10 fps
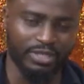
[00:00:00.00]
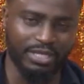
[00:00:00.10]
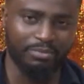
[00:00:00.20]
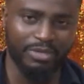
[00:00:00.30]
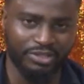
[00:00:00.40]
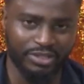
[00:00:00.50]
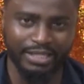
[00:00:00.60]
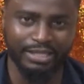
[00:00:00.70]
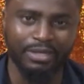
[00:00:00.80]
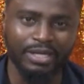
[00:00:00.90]
without
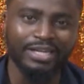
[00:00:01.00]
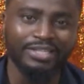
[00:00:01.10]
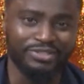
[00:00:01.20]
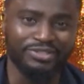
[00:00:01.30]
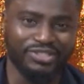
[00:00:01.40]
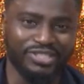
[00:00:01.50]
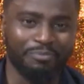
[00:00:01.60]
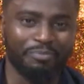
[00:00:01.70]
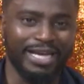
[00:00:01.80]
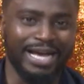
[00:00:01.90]
mentioning it, just
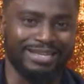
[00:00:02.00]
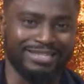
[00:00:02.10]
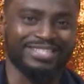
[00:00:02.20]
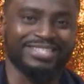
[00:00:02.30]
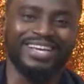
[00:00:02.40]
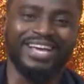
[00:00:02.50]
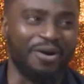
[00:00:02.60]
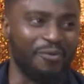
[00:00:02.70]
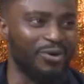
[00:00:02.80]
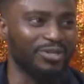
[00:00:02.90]
keeping it as
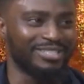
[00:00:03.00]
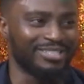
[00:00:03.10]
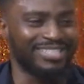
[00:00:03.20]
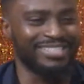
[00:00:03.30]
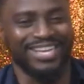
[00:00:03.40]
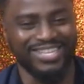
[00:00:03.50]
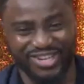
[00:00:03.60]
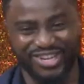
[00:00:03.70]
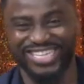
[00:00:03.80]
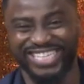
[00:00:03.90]
a word that
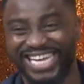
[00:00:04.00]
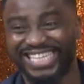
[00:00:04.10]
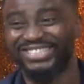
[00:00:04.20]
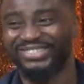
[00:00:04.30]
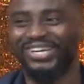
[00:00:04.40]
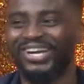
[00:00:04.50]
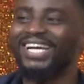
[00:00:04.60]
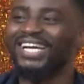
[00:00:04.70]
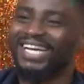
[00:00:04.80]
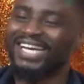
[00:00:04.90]
started in
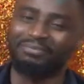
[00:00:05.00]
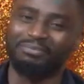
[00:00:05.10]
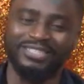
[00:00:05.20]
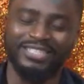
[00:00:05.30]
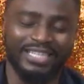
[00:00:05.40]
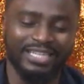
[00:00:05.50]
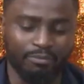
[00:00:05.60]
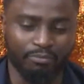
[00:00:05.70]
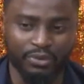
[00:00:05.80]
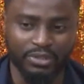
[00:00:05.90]
Nigeria and been taken
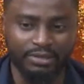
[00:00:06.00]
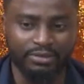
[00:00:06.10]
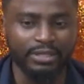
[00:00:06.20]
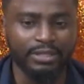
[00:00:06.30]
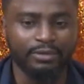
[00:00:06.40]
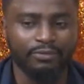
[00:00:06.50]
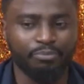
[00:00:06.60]
abroad. I think,